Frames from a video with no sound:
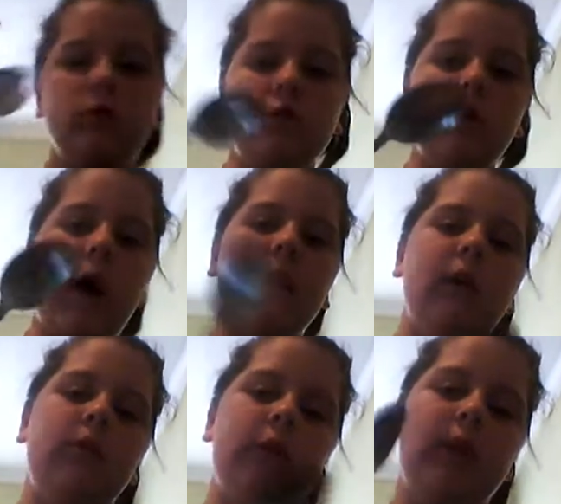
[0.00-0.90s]
dry
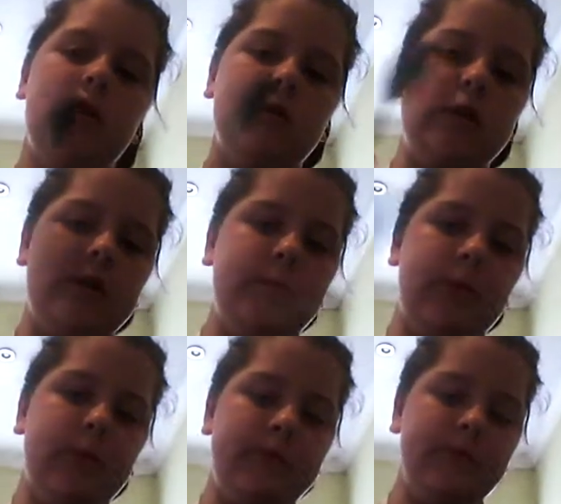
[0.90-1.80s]
ingredient
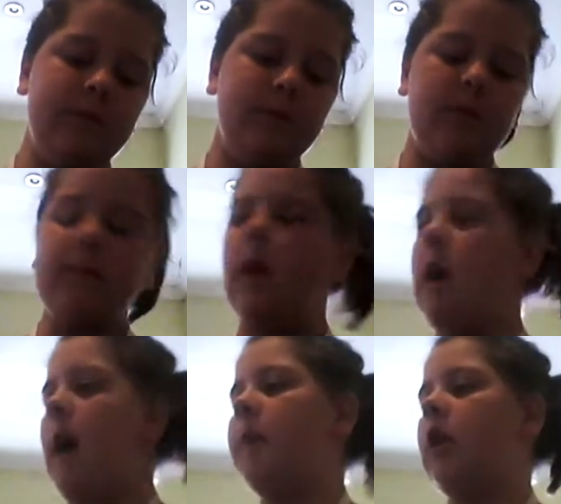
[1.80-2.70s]
spoon.
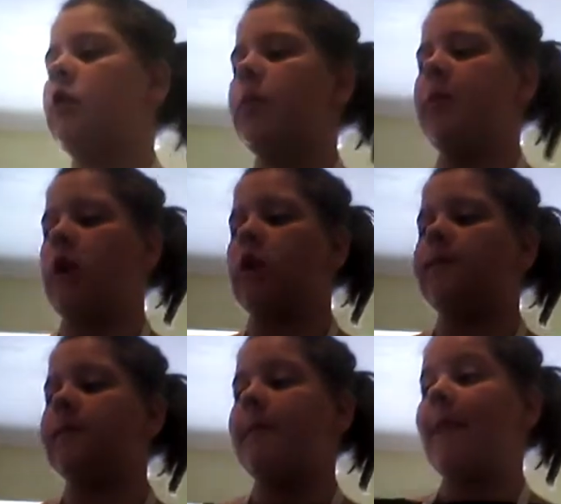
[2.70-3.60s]
And we're going to put
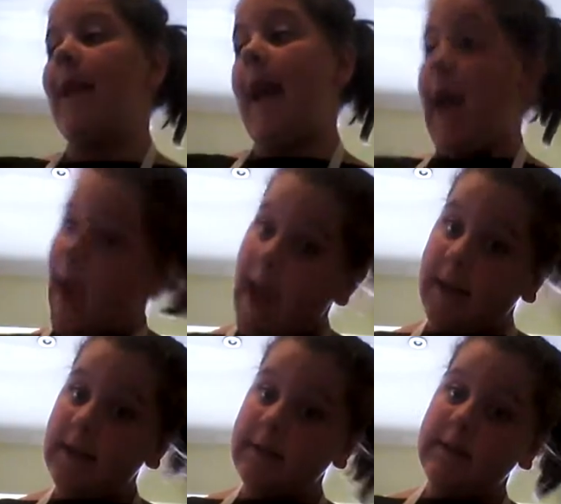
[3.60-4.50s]

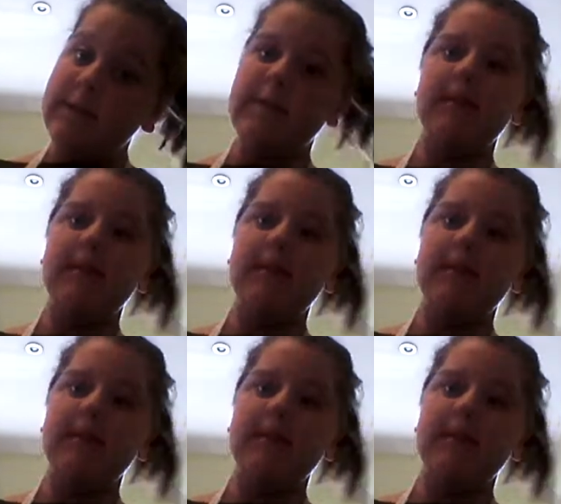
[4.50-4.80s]
8